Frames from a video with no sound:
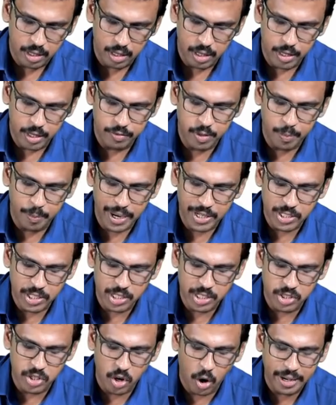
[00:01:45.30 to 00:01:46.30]
If the patient
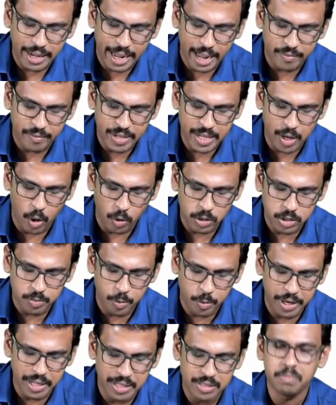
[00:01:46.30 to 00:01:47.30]
is not having
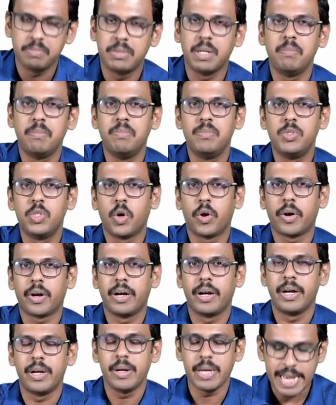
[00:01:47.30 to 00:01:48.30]
osmotic symptoms
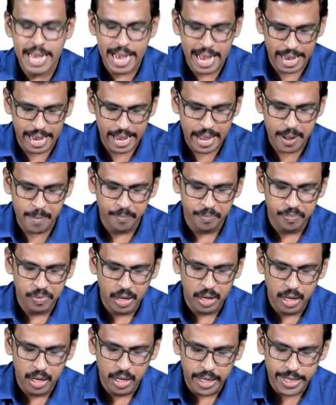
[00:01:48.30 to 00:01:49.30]
or decay,
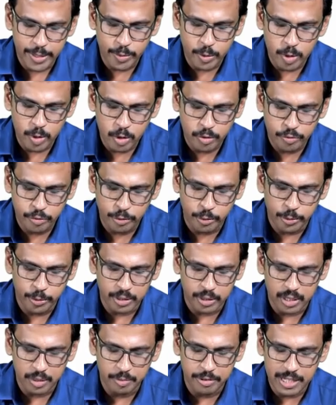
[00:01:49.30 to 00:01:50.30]
you look
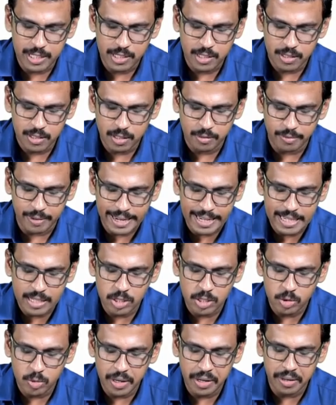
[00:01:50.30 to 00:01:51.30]
for the features of
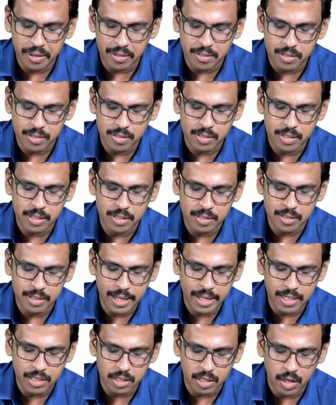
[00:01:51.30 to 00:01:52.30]
insulin resistance
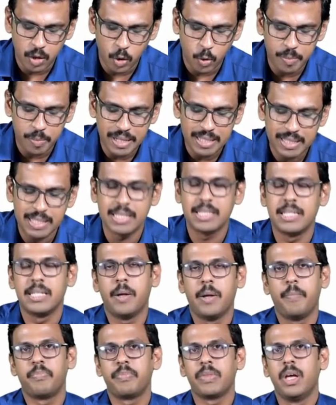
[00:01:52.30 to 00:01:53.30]
and obesity,
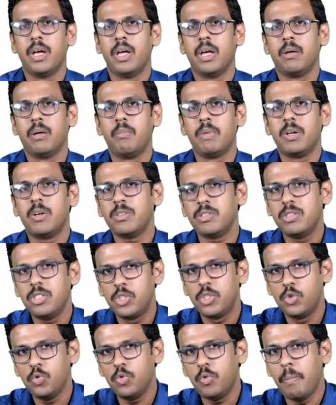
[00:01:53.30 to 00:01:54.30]
because the
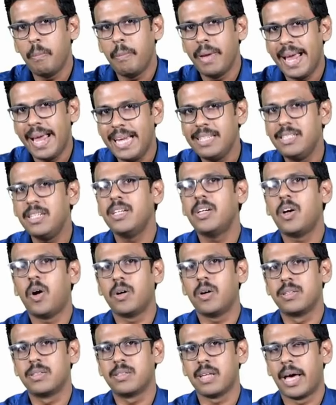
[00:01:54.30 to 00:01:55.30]
2 major
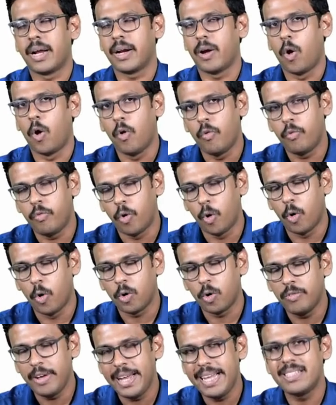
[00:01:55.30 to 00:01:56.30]
causes are of
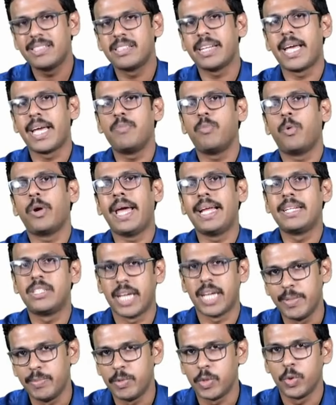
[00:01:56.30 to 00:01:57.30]
always type 1 and
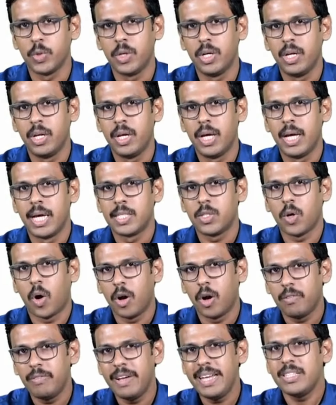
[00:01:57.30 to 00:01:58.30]
type 2. So
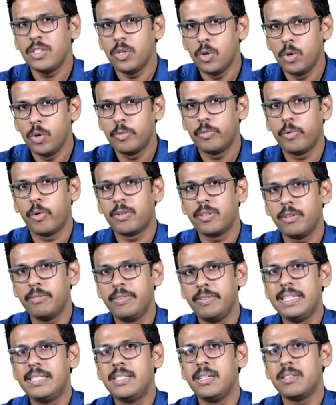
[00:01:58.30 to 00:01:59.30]
always look for the
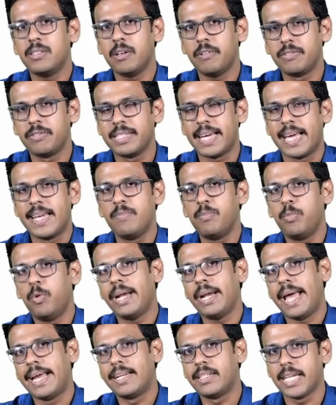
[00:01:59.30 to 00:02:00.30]
features of type 1
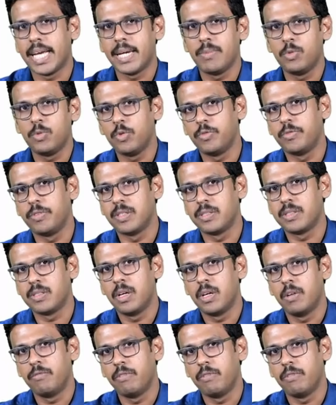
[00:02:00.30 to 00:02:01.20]
and type 2 first.